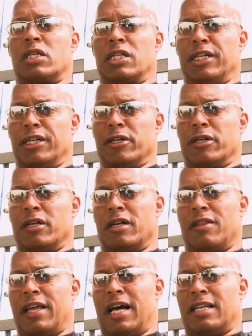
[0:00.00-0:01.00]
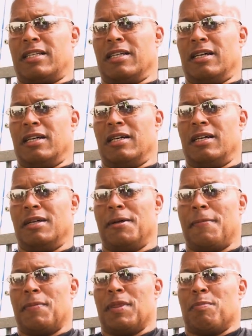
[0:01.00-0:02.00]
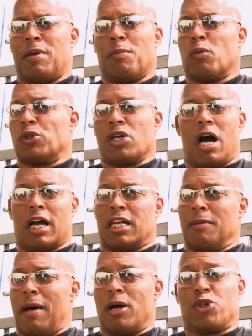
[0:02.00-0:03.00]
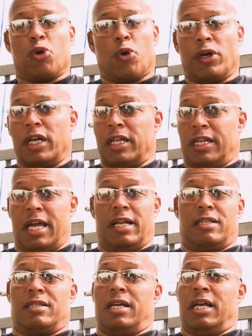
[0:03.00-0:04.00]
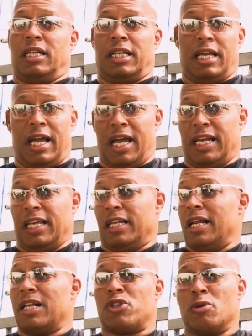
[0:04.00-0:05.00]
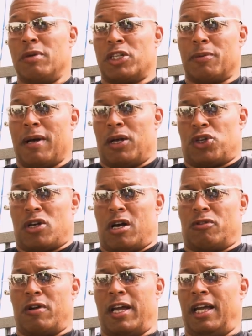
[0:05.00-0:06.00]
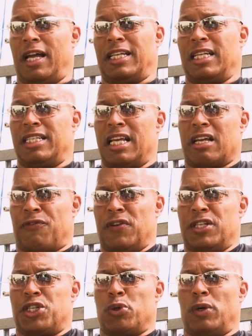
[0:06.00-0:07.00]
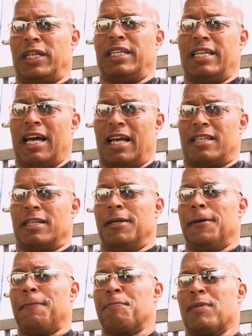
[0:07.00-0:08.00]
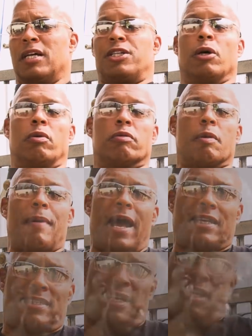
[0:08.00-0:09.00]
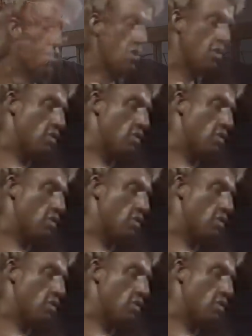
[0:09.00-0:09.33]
clear that people were talking about Dorian Yates and Lee Haney, and not so much about Shawn Ray. I didn't take offense to it yet until we were backstage.